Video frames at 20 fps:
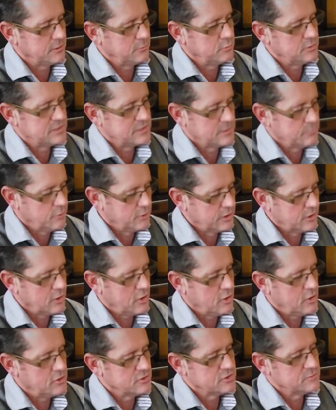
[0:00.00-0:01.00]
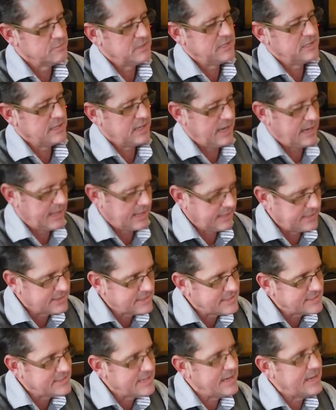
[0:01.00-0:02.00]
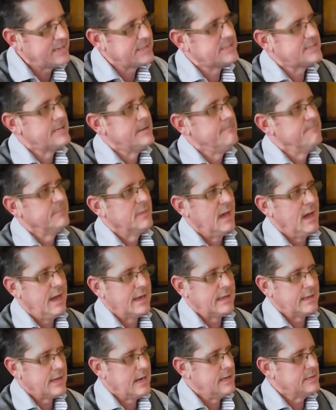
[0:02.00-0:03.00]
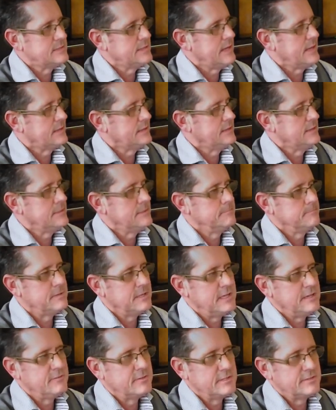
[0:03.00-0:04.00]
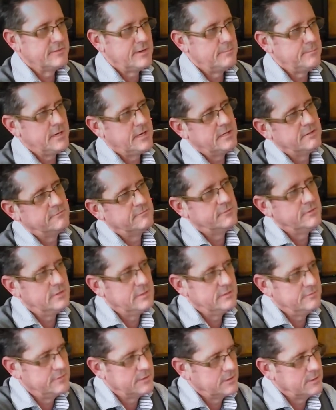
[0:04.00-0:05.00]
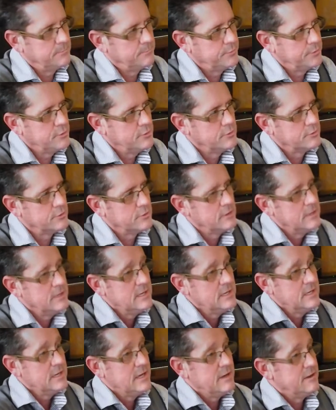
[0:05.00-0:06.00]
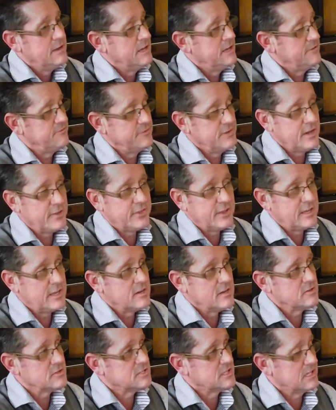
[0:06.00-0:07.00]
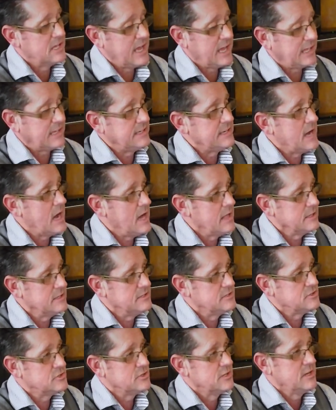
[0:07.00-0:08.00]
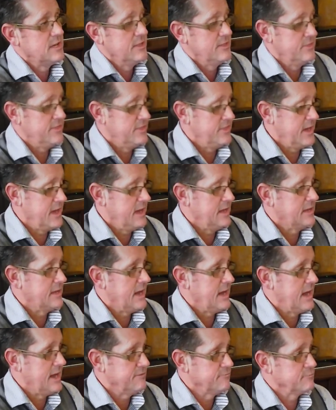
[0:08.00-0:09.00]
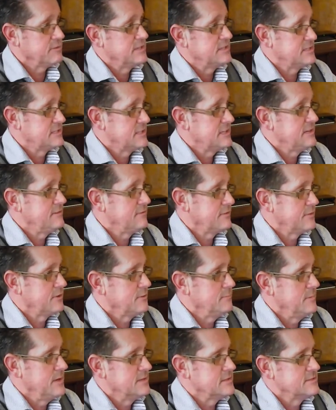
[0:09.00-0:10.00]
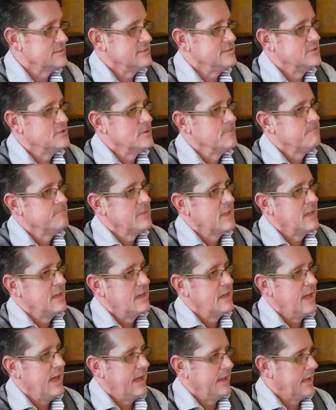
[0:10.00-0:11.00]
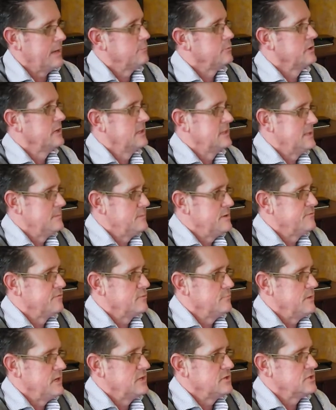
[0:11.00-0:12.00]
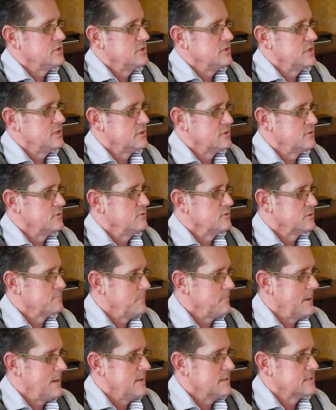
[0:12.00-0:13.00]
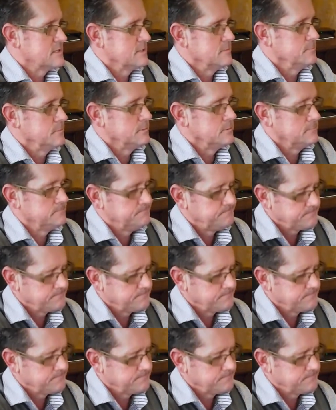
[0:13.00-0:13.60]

when someone calls me and I get the text, I contact them, even if I'm not in front of a computer, if nothing else, to acknowledge that I've received their message, and I will get them information as soon as possible.